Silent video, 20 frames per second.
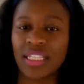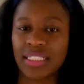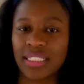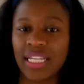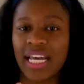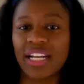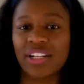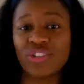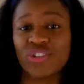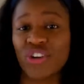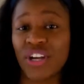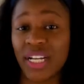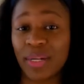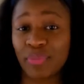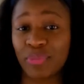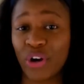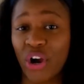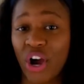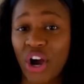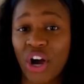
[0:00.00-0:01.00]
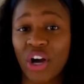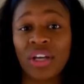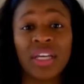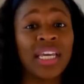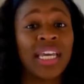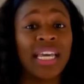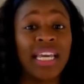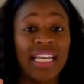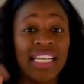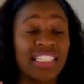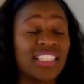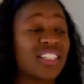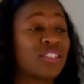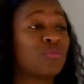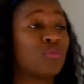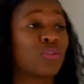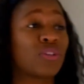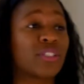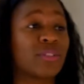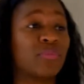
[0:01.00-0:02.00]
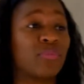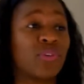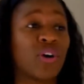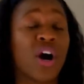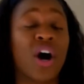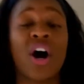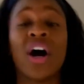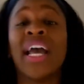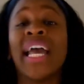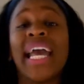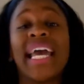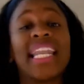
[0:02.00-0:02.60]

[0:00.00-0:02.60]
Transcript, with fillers: It's not a training bra, it's a sports bra,